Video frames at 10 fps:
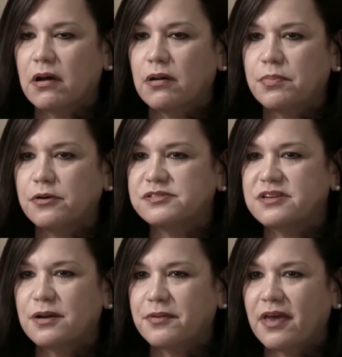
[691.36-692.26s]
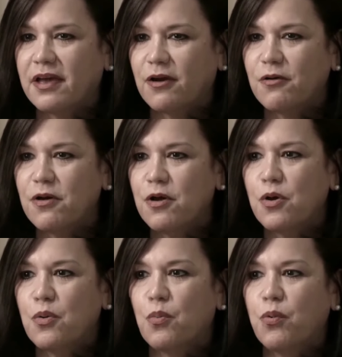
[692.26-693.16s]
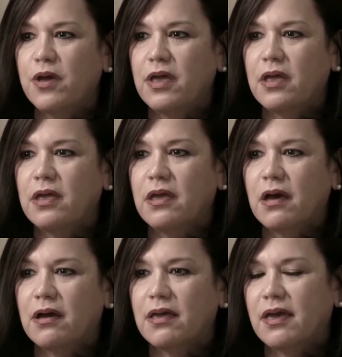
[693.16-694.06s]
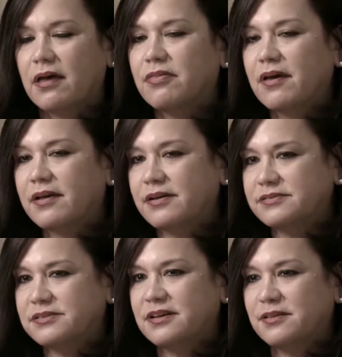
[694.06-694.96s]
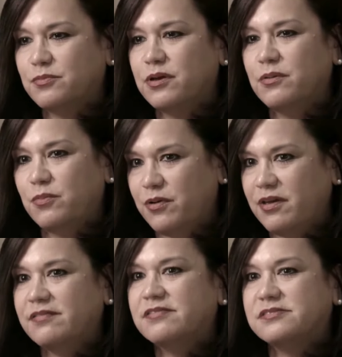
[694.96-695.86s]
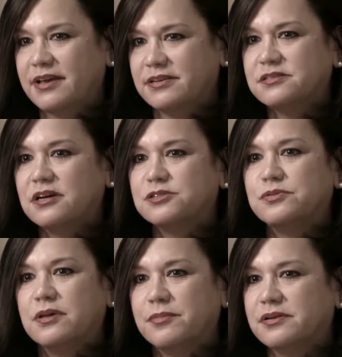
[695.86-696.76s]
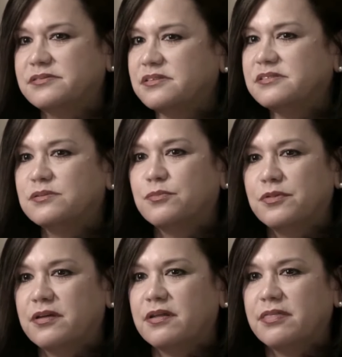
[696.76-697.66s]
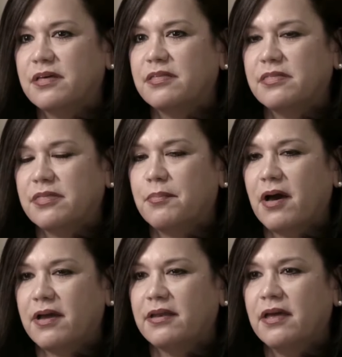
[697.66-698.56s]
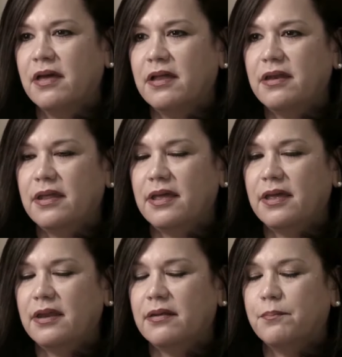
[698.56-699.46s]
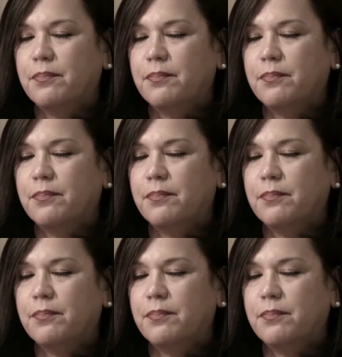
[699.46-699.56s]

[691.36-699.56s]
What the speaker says: post-op care. We, again, like I said, we stay in touch with them and assist them with anything that they might need.